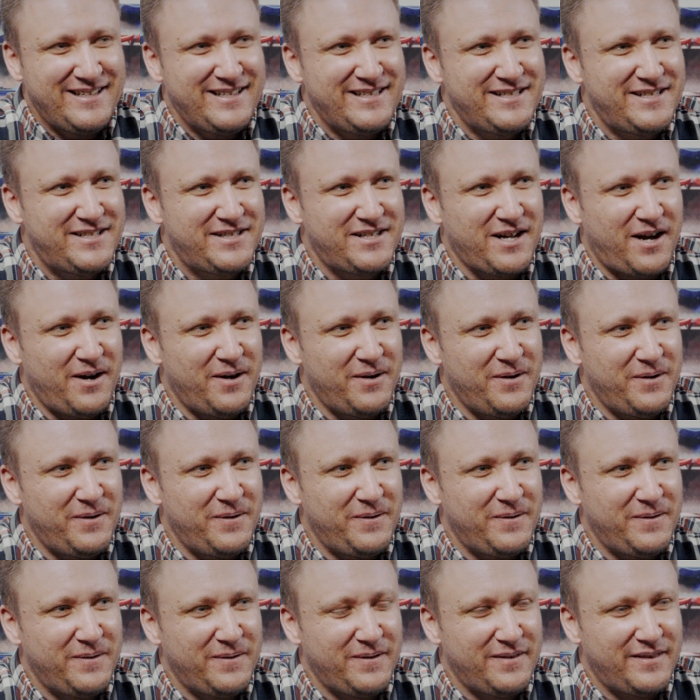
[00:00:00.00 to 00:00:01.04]

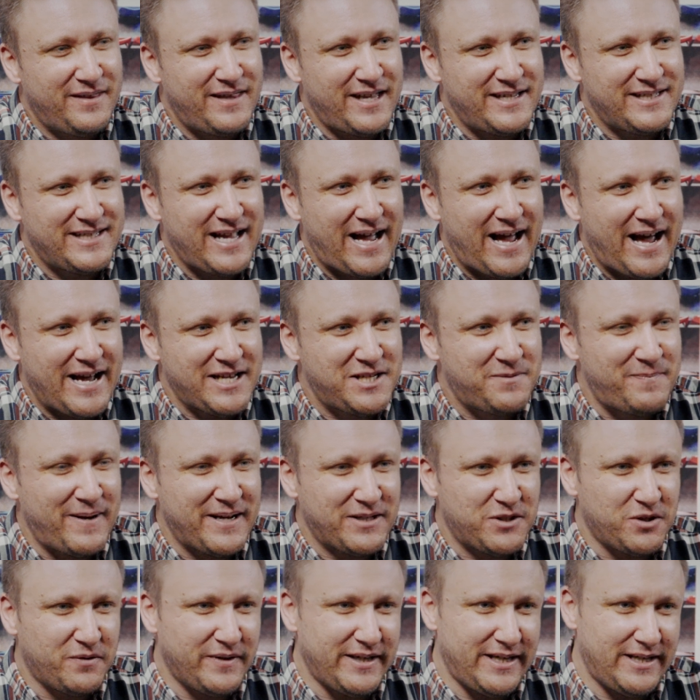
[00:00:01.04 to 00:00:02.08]
So there's that
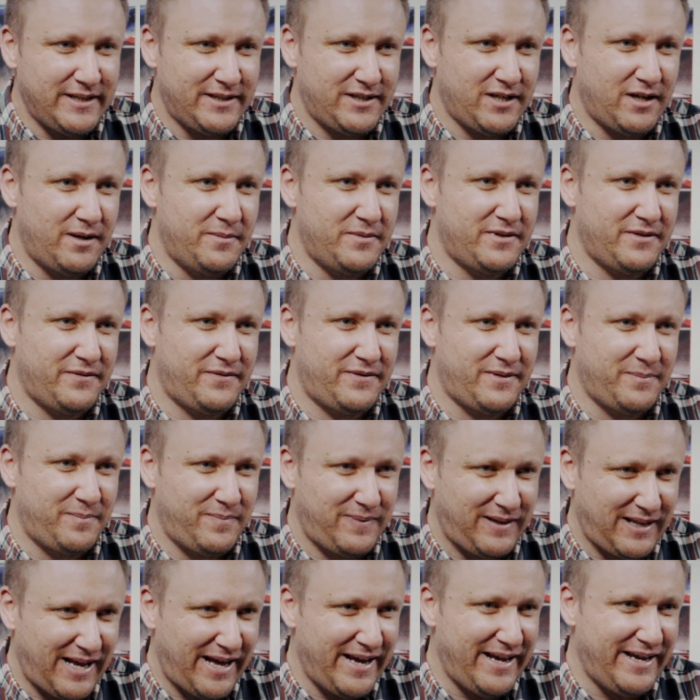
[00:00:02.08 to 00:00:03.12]
aspect of it in terms of the
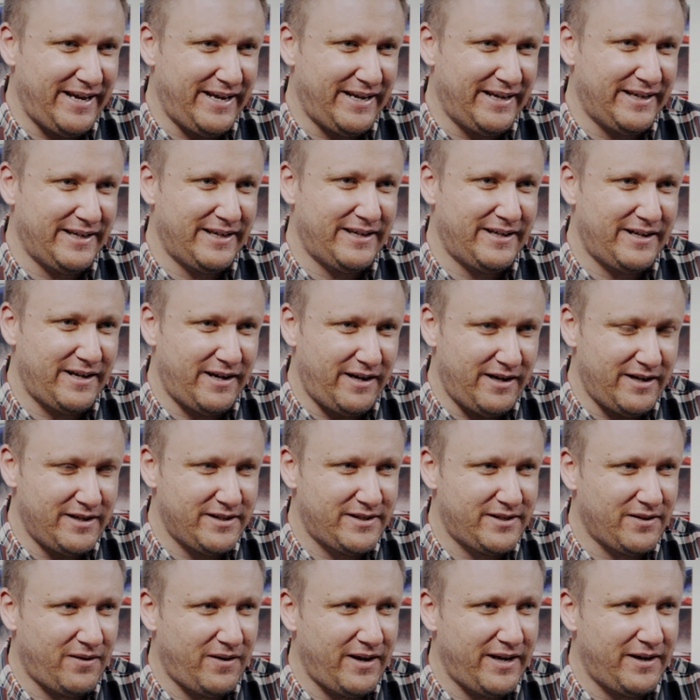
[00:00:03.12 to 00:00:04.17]
playing
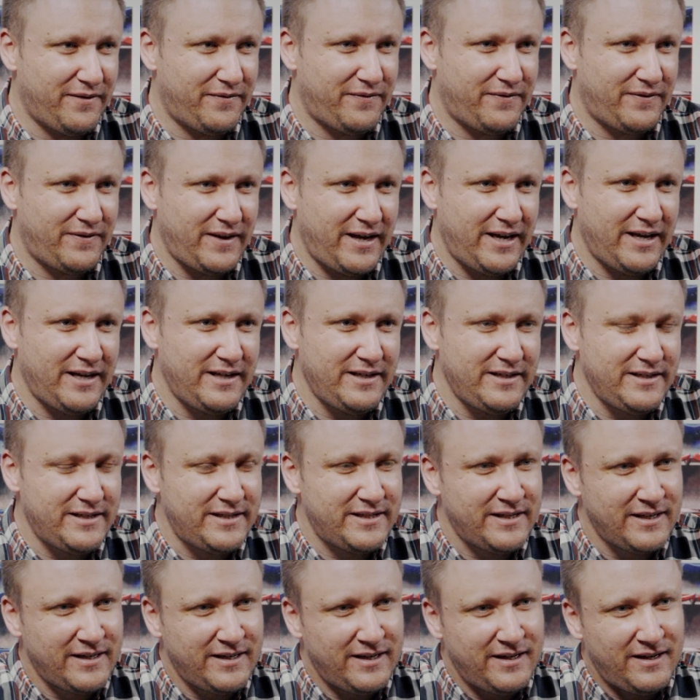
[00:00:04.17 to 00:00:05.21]
side of
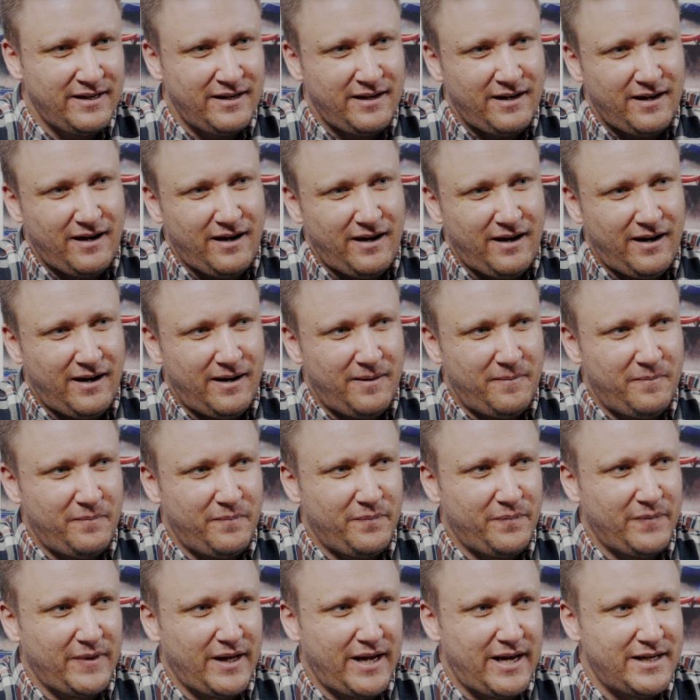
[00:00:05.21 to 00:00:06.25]
things.
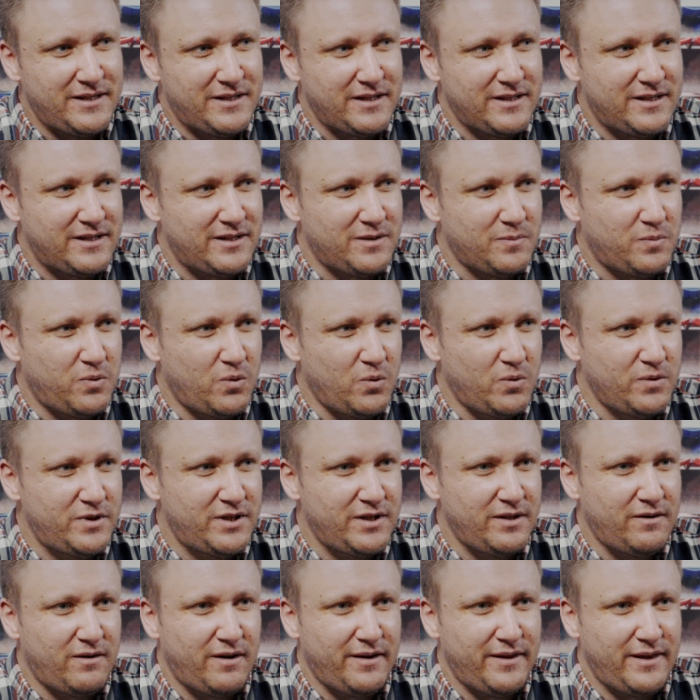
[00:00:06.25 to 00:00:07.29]
As a
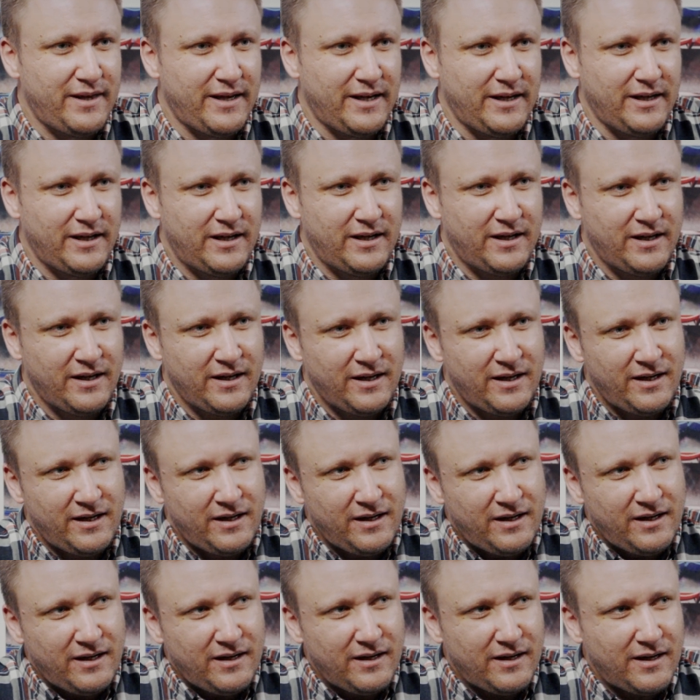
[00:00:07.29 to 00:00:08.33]
supporter, I think,
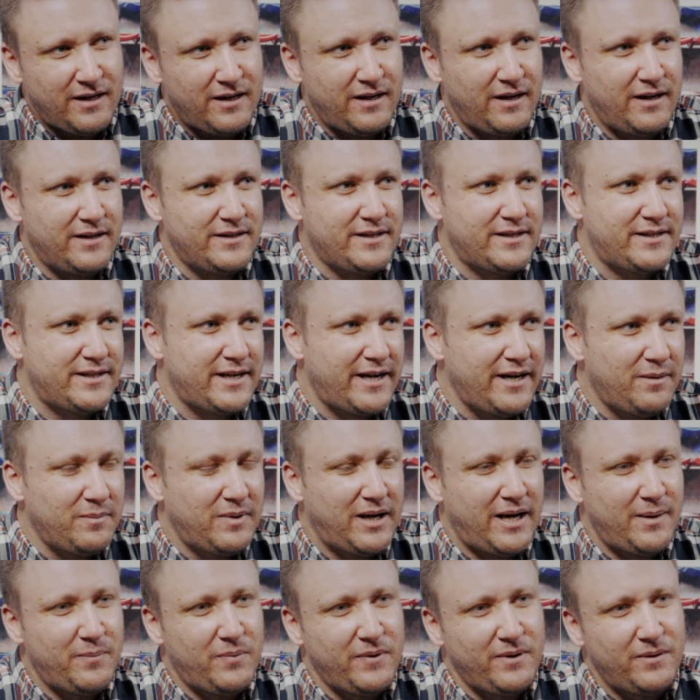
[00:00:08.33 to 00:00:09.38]
as I say, I'm
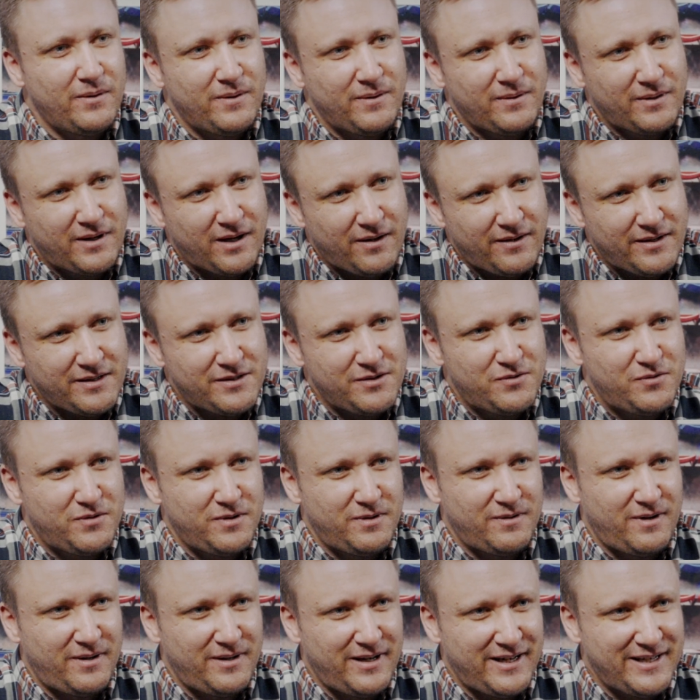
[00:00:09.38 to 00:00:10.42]
glad we're not going to
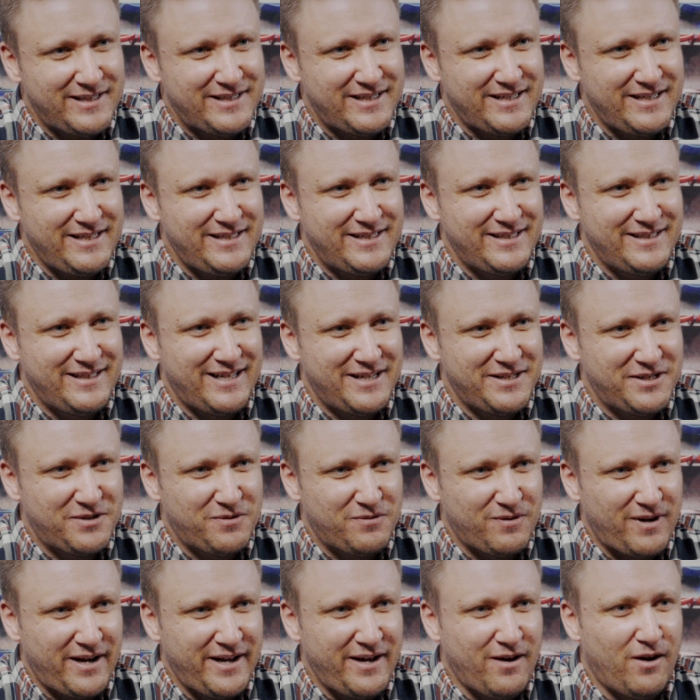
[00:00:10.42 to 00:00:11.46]
Truro next season. That's
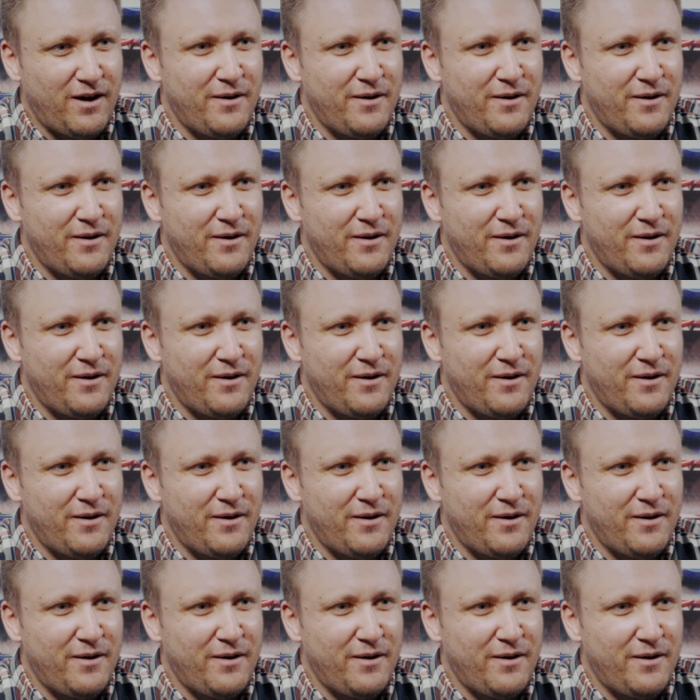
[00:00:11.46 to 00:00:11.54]
great.